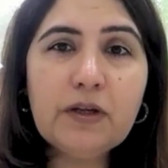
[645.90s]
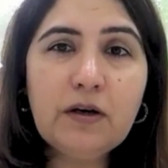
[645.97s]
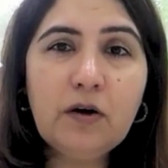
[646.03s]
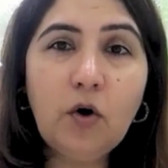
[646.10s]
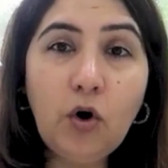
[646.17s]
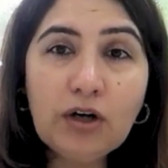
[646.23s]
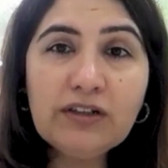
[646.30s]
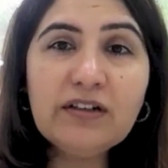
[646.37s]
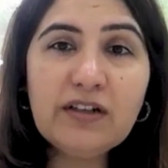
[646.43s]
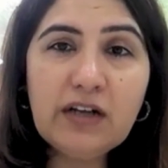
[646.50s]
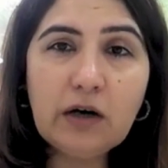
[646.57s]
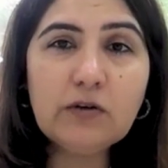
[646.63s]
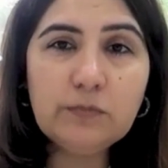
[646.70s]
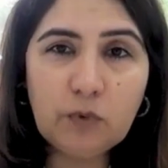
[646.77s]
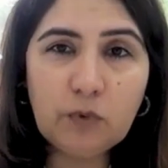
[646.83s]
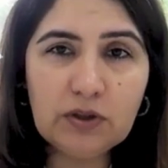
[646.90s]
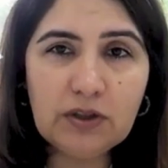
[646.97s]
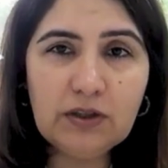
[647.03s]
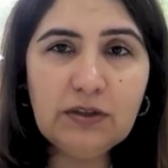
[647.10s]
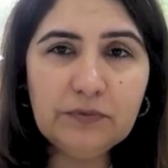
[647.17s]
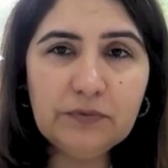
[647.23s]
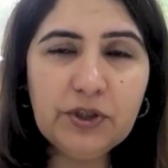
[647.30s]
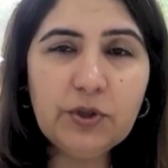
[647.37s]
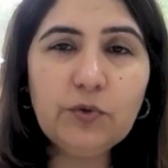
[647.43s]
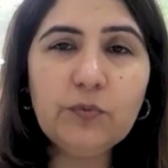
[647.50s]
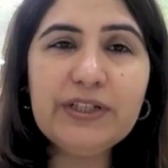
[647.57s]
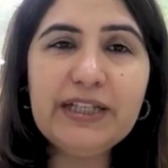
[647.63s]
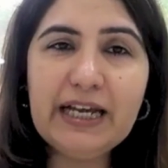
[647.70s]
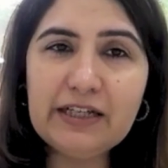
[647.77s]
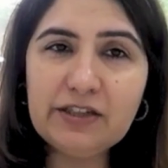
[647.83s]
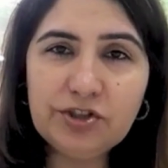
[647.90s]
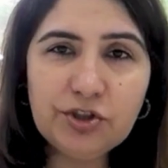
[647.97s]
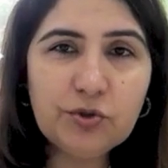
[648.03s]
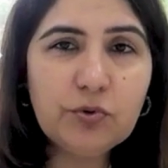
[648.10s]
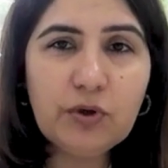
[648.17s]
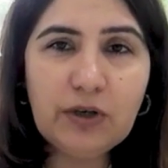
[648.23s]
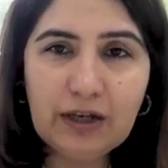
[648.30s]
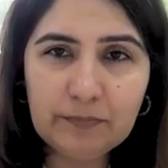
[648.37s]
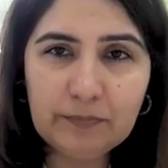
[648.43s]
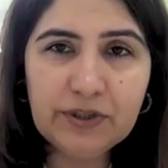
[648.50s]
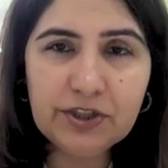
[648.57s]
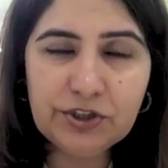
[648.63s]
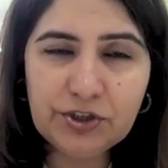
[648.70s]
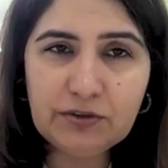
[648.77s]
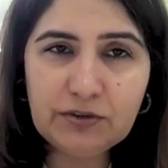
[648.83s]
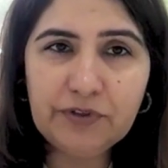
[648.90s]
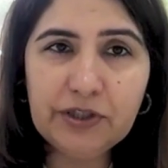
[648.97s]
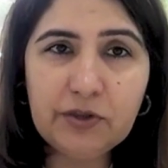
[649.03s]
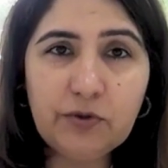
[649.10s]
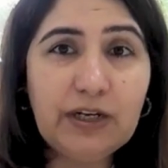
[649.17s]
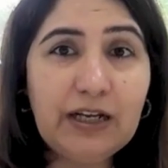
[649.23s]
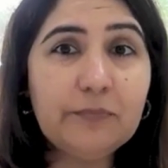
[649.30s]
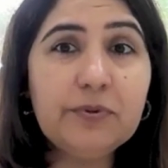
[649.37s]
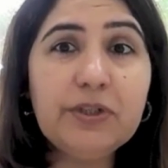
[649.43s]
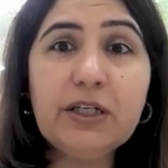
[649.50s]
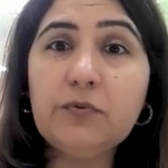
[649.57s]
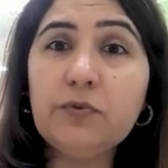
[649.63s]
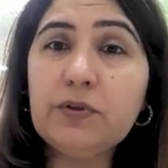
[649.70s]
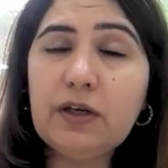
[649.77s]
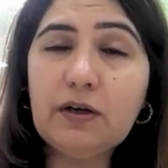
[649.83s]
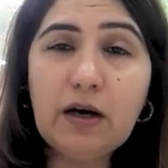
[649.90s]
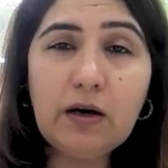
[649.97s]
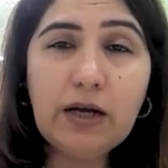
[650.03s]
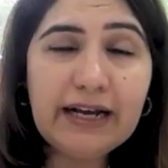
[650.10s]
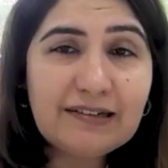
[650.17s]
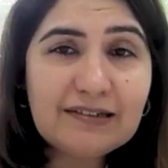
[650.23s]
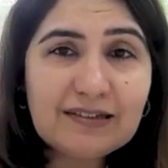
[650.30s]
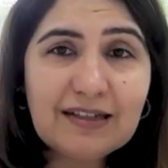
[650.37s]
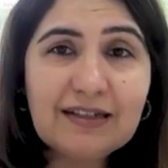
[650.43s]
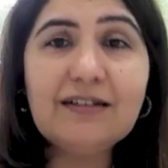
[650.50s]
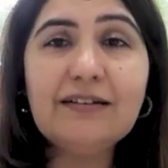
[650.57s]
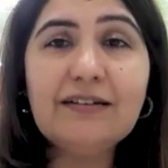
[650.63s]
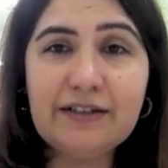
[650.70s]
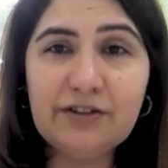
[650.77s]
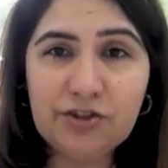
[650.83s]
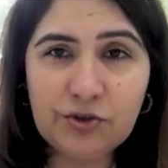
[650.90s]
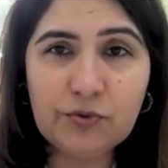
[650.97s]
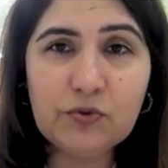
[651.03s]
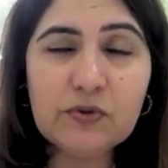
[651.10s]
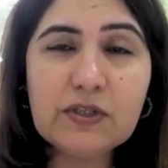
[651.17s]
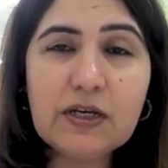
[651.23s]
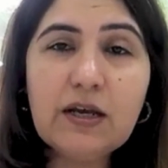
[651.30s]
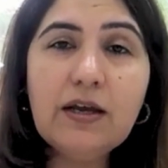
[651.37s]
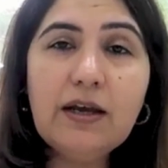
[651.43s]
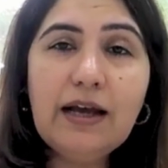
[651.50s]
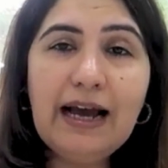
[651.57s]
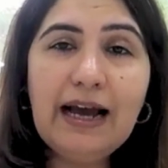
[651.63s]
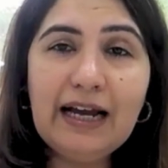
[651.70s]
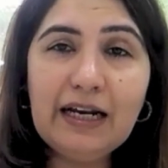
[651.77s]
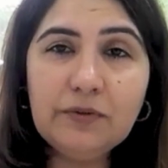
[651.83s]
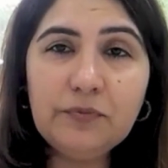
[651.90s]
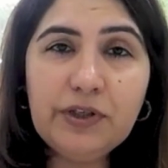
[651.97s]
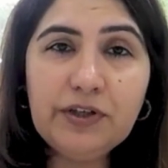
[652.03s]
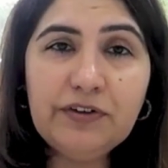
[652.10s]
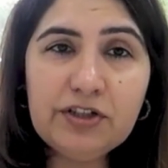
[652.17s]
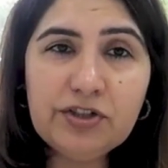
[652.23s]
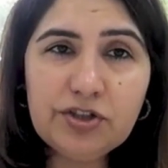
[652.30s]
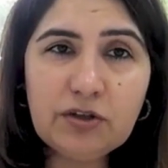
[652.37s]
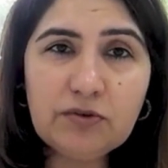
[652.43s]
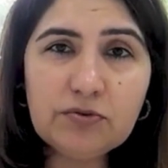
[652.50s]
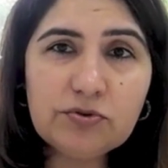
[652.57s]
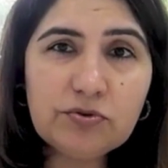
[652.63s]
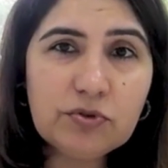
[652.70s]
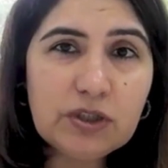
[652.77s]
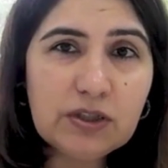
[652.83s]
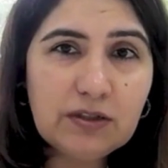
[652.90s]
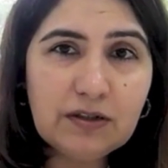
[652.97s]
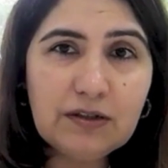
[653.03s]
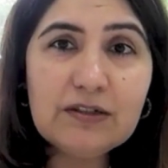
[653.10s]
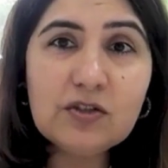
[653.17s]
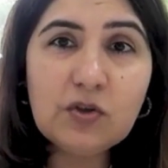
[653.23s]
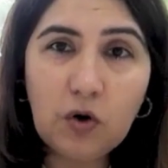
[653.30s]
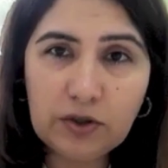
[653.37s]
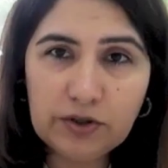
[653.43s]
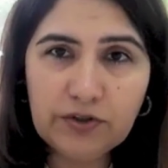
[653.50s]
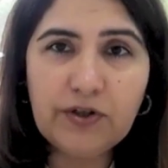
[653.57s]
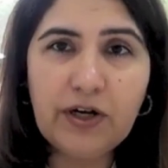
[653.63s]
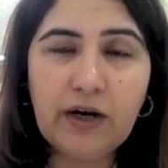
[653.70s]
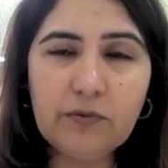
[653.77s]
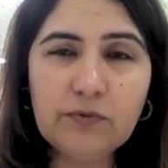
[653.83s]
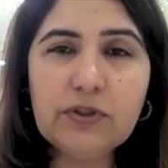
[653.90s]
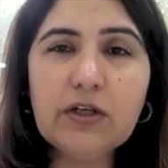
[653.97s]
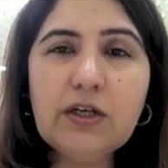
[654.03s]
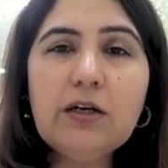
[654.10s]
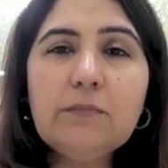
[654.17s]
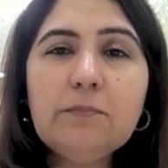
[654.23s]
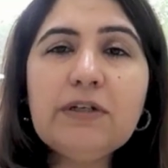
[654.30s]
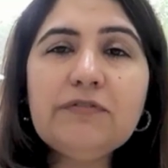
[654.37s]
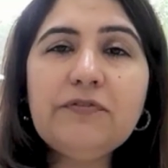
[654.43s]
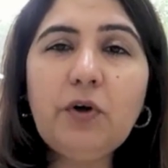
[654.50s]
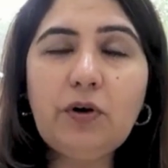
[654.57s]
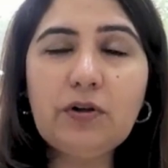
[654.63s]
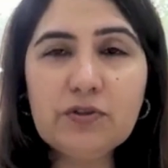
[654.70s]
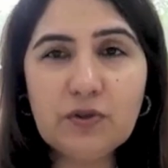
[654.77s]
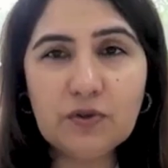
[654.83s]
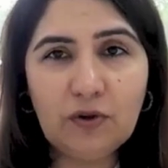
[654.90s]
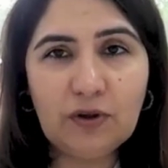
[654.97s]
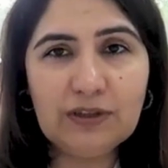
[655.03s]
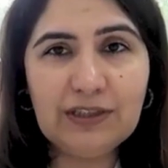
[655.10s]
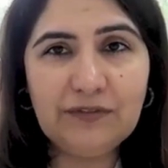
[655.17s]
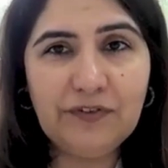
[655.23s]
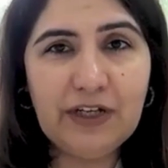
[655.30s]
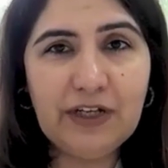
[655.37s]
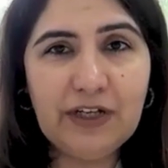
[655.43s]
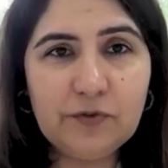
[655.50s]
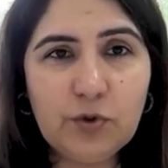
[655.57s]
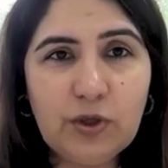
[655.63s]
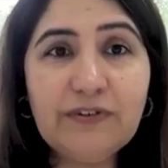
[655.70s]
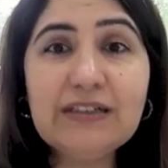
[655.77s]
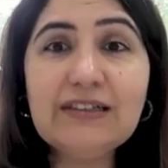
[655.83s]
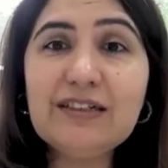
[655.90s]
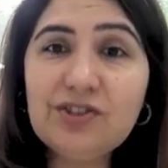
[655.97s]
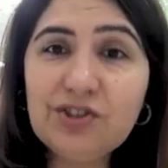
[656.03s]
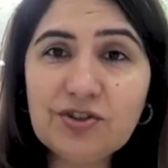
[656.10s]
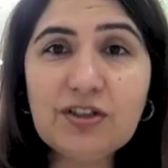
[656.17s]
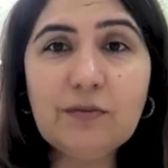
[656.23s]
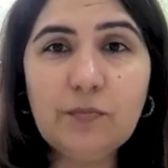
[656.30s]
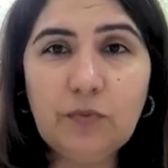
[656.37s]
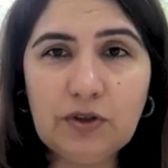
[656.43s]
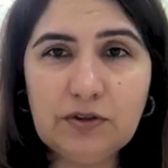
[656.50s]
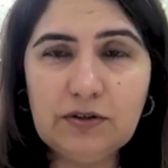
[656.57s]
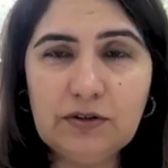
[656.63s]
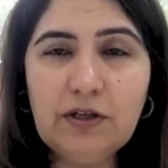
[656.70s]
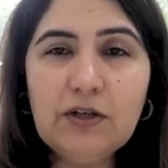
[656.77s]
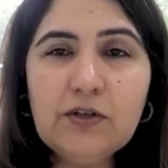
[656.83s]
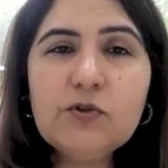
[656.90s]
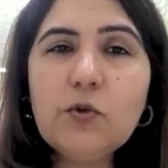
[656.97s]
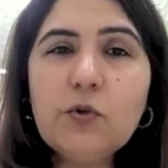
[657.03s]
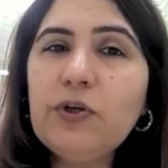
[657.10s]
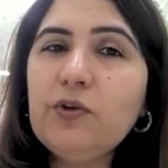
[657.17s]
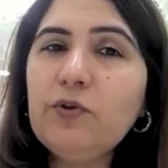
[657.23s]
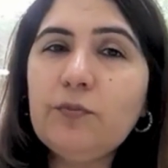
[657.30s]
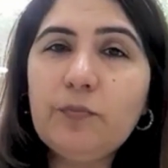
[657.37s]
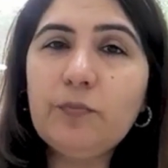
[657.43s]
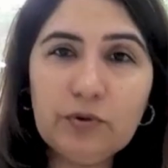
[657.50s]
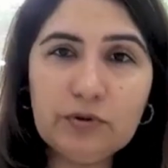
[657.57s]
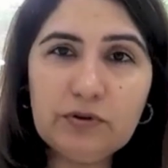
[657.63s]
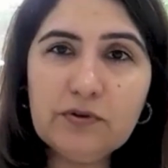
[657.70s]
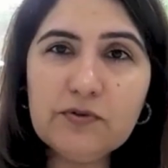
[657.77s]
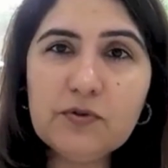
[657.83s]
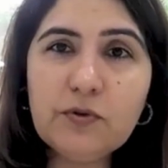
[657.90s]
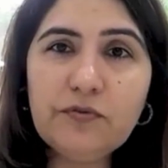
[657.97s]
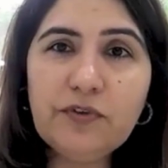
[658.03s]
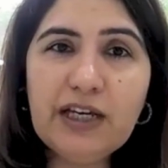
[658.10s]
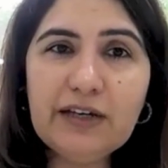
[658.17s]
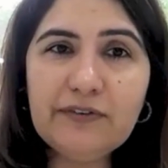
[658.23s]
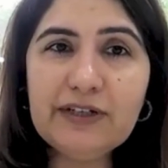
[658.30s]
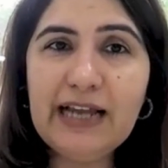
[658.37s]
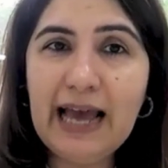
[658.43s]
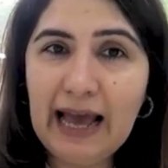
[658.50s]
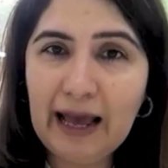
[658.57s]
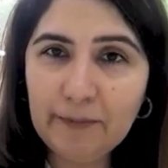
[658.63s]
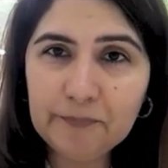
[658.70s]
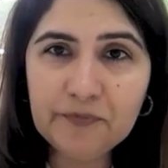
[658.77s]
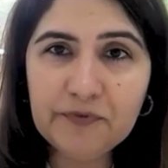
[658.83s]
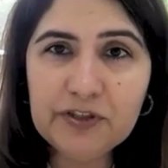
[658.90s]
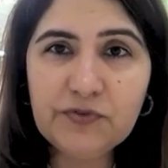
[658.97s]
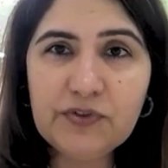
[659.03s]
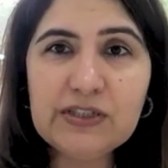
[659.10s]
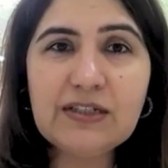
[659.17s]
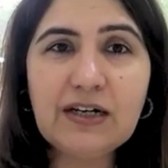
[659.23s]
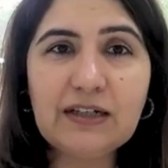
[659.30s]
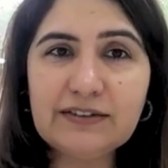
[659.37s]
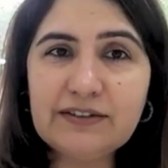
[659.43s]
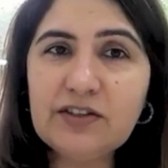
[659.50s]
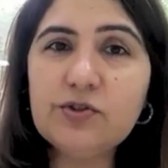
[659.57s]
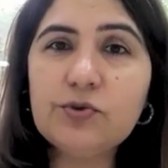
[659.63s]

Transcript: on-ground model, with NGO collaboration. We collaborate with excellent NGOs and we reach out to the girls on ground. But we also thought that we have to have a digital model. So we do both. So we have an app which we started in